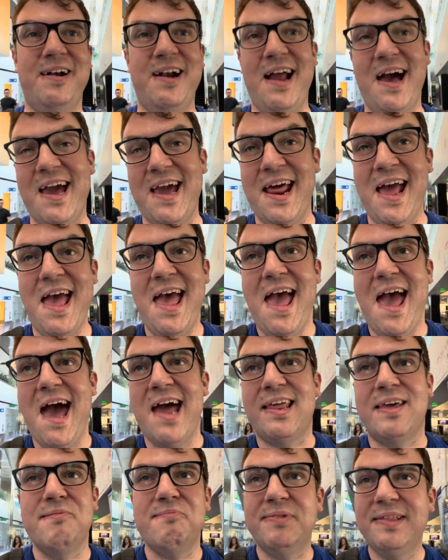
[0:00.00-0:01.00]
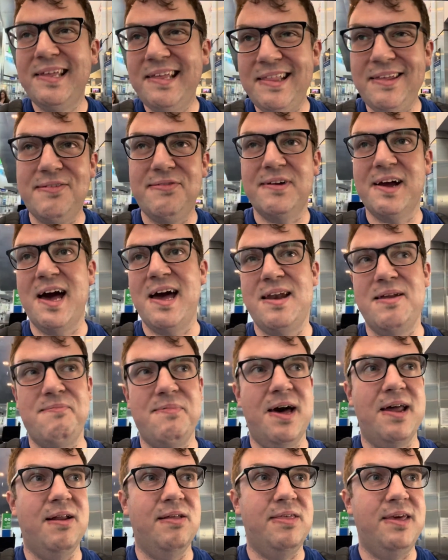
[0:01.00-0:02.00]
And I had completely forgotten
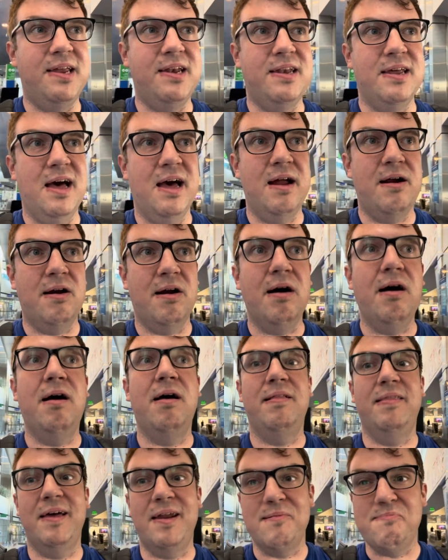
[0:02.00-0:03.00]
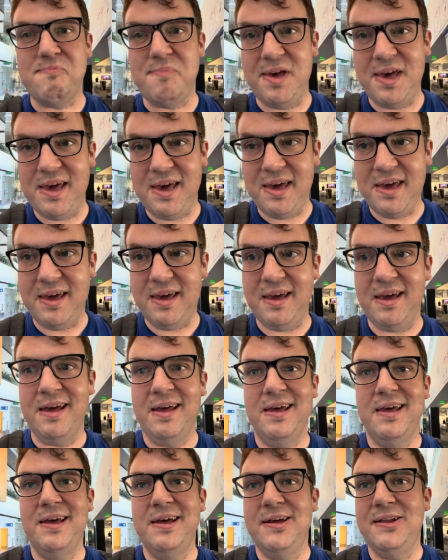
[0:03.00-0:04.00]
about the entire, oh, let him be,
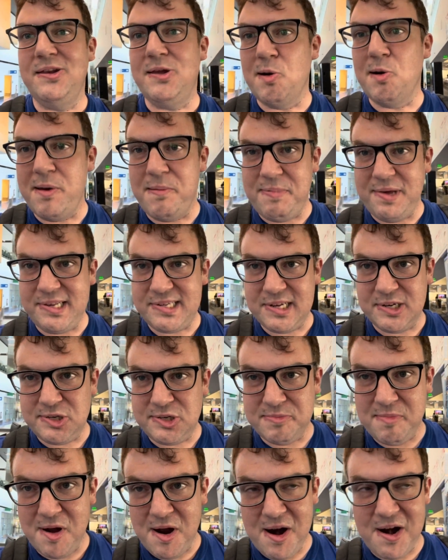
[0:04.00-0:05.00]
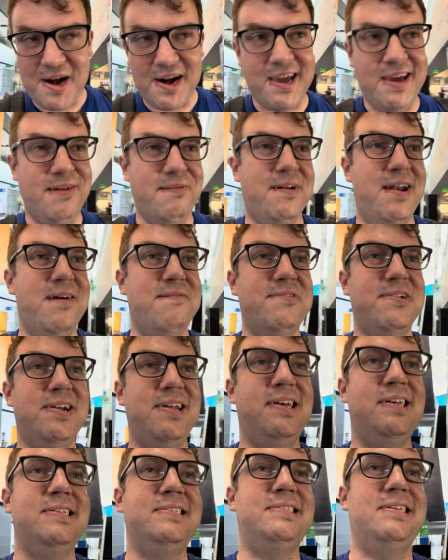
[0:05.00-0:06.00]
don't to be such a mark, whatever it
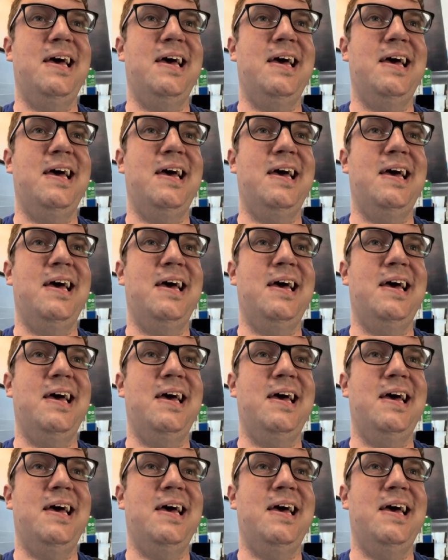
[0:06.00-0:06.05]
is.